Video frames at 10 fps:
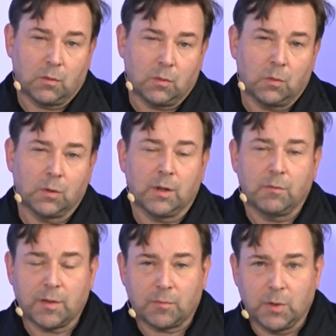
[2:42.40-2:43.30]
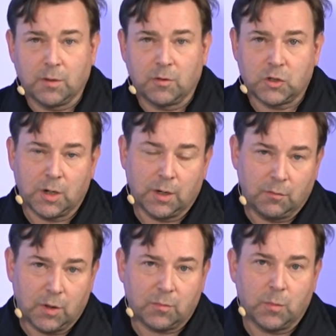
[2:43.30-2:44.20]
all the investment, shared
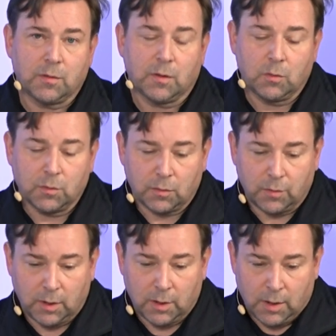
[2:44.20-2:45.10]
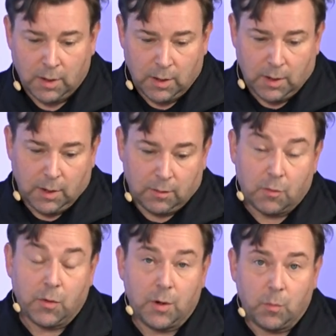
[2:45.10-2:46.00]
investments, and also the
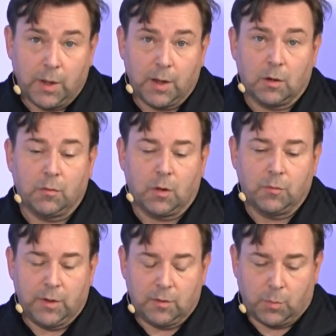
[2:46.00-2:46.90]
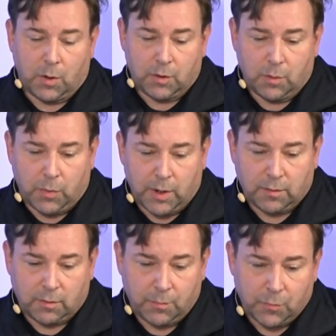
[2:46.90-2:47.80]
renommé of these partner
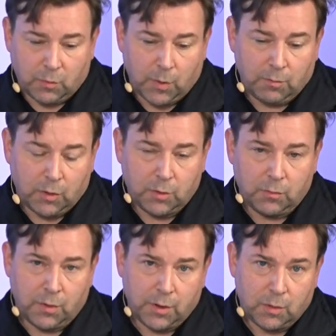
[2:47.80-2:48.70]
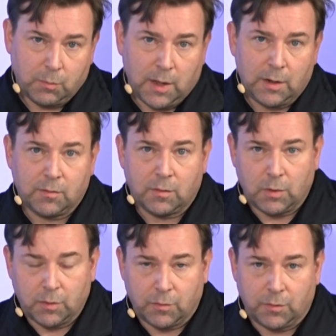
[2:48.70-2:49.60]
brands. So we have a good, very good balance,
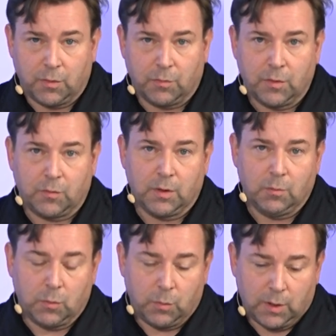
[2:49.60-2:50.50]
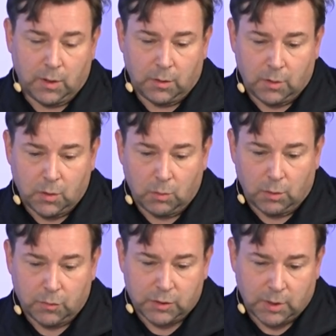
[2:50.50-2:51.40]
around 50-50 would be the goal
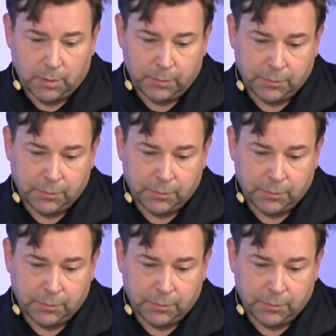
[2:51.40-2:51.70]
over time.